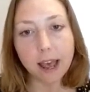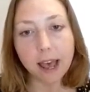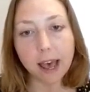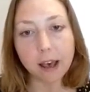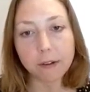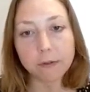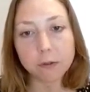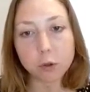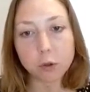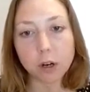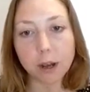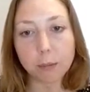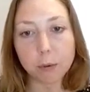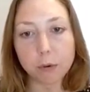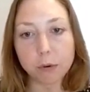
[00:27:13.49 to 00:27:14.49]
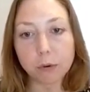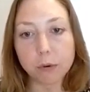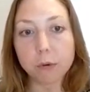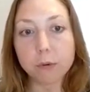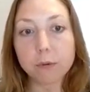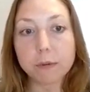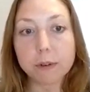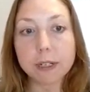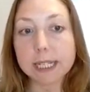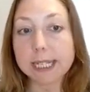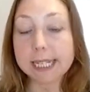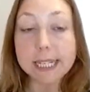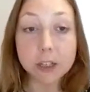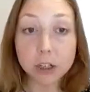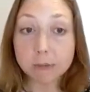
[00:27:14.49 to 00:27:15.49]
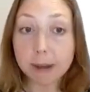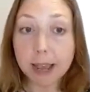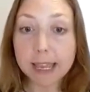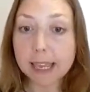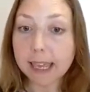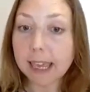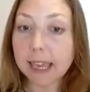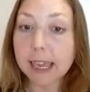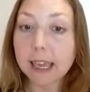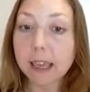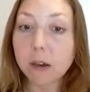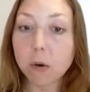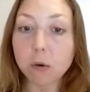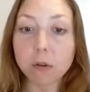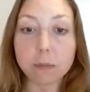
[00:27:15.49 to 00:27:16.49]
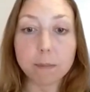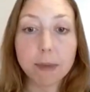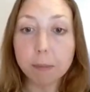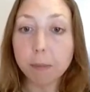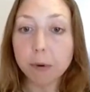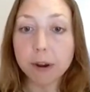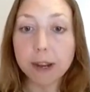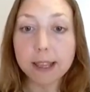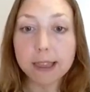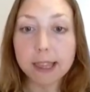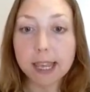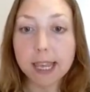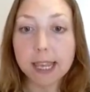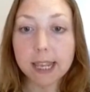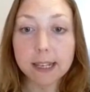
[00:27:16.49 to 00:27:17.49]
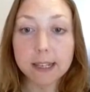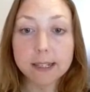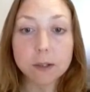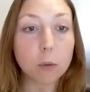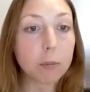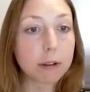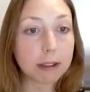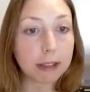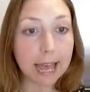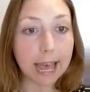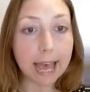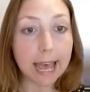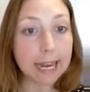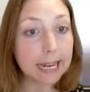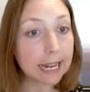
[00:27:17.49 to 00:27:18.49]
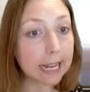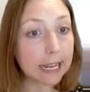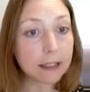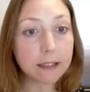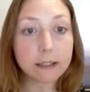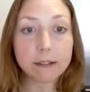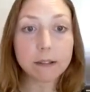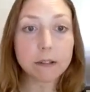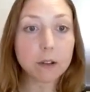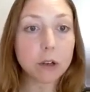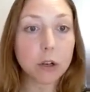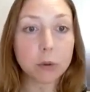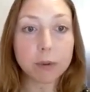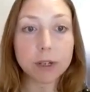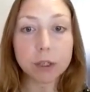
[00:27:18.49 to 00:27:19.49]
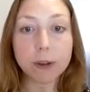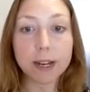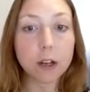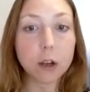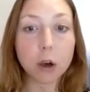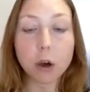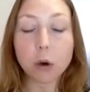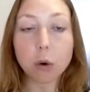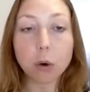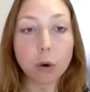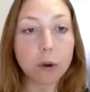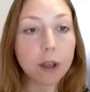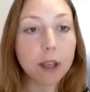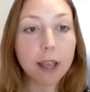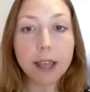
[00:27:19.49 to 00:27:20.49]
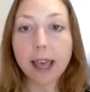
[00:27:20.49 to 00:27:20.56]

have trouble decision making or remembering things or planning, which way to go or